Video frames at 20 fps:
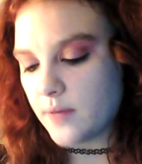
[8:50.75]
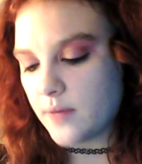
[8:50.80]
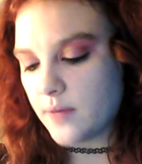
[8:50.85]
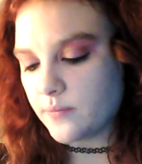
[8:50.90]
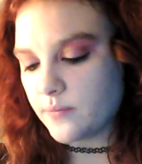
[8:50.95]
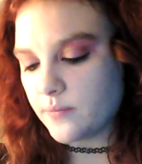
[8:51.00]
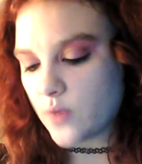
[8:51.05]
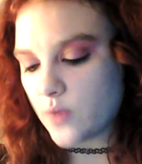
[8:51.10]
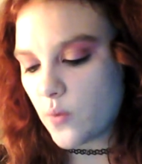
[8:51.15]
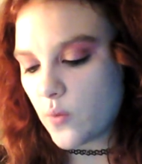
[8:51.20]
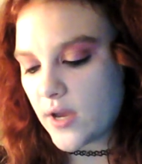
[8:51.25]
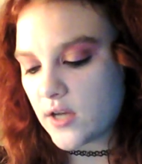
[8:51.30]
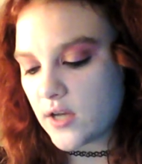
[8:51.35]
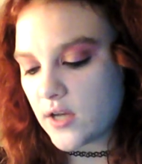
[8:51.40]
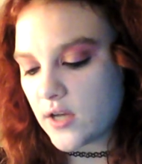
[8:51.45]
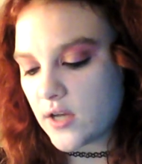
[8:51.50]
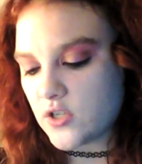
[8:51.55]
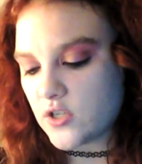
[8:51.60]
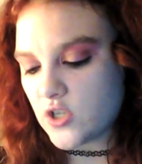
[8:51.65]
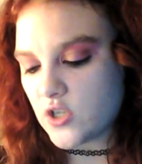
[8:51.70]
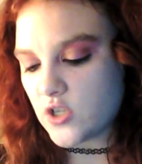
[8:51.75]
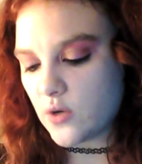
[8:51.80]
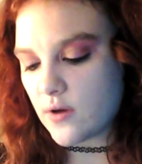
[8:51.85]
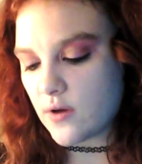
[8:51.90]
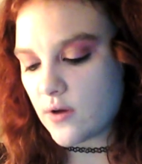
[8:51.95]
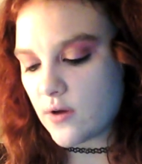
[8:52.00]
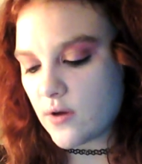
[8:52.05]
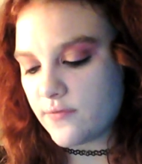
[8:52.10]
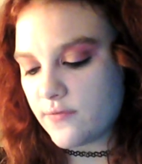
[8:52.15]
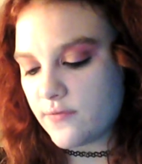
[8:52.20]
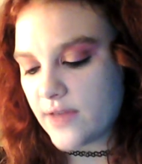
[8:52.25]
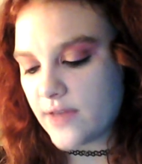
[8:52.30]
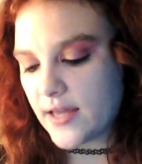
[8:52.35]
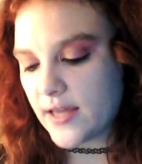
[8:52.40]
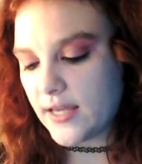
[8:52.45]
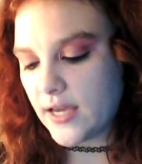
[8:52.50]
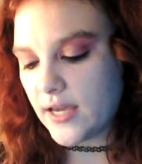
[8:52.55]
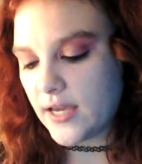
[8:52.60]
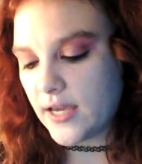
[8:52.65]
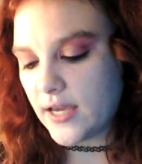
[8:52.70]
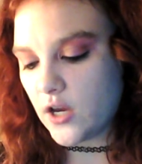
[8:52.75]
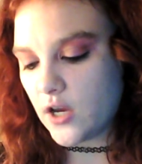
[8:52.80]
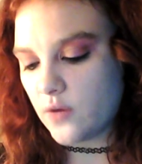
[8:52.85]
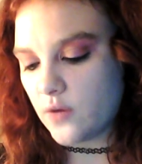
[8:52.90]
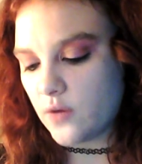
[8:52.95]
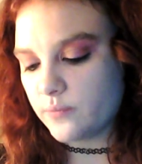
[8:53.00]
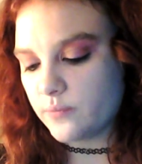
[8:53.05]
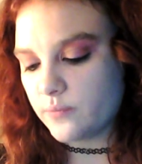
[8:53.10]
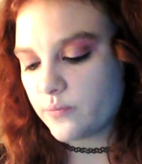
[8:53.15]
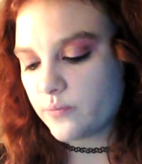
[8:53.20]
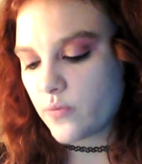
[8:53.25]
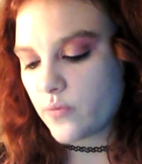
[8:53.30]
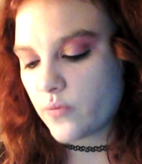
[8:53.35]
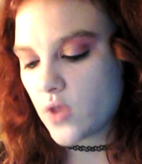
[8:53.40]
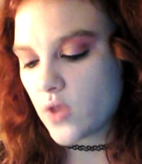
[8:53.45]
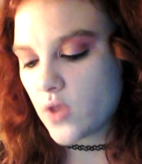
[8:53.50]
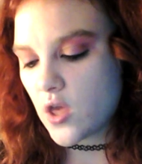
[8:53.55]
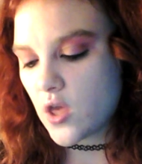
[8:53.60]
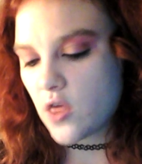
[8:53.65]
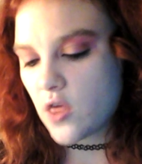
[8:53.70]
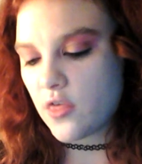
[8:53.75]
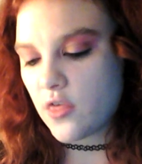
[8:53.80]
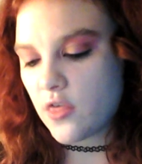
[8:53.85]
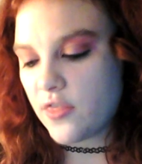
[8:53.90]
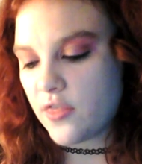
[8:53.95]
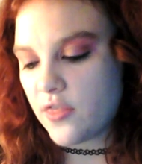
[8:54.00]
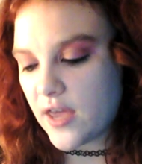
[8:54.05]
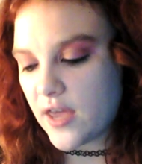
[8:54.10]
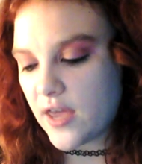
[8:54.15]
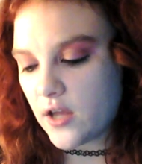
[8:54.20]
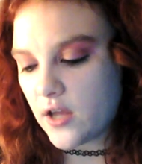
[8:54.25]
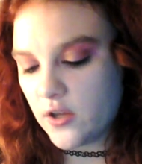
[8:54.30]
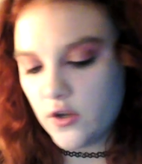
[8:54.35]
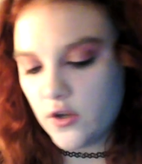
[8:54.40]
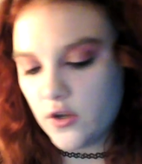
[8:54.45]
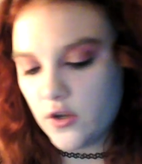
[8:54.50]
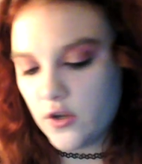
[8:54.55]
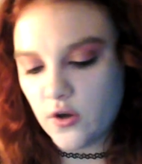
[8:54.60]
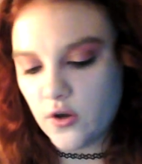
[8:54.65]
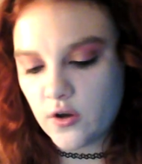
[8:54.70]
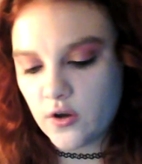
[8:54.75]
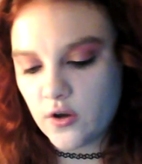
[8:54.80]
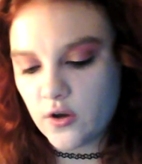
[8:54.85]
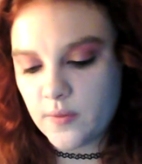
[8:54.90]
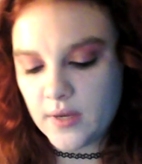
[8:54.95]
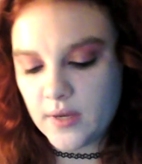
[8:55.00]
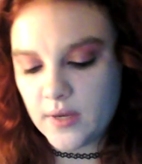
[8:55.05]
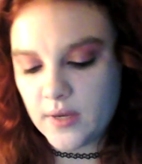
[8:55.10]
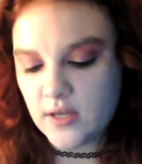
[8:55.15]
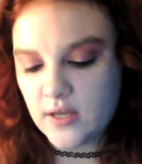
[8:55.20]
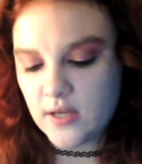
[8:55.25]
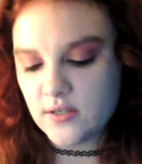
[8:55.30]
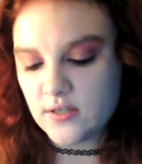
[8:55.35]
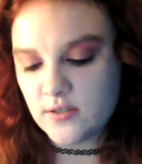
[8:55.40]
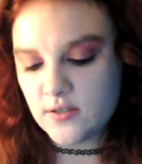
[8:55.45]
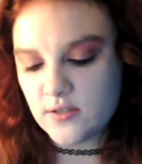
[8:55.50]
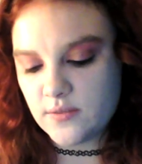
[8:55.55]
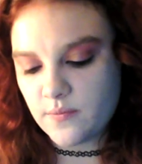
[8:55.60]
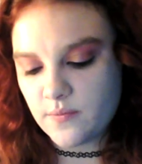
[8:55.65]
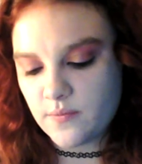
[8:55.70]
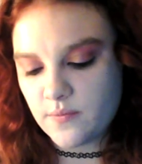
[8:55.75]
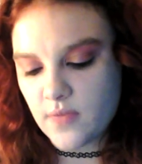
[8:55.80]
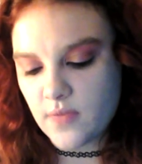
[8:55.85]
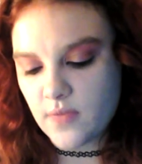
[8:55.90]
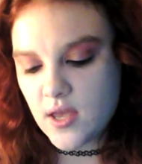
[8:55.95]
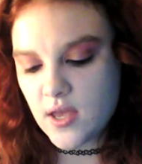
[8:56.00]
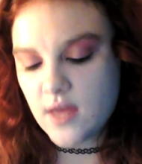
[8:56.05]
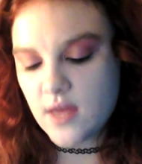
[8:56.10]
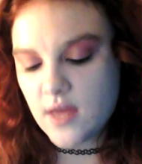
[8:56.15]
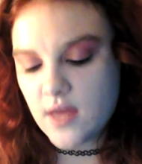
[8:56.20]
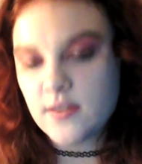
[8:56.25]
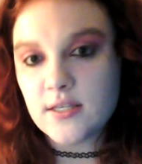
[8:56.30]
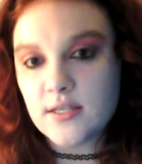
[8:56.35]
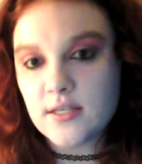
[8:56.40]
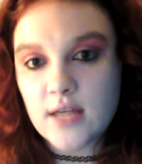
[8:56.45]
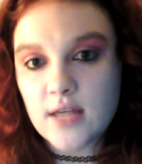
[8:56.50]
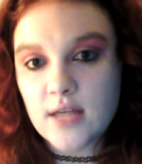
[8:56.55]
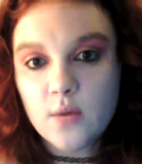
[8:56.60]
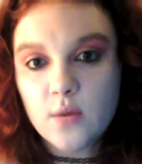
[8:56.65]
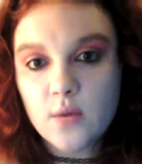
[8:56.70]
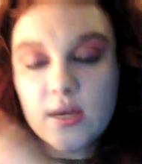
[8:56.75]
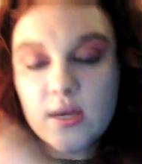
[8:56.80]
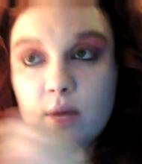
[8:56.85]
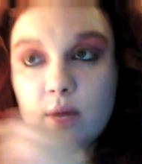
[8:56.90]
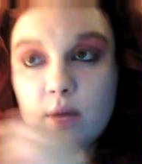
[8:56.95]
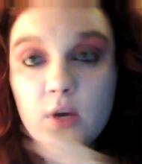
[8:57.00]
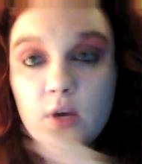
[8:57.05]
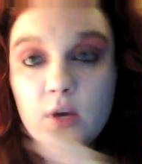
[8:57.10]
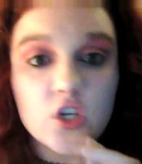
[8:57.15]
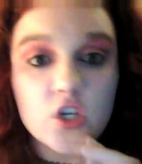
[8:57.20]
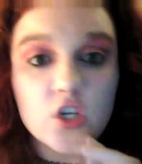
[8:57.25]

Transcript: We're going to do a fairly thick look because it's Halloween, and we're going to do the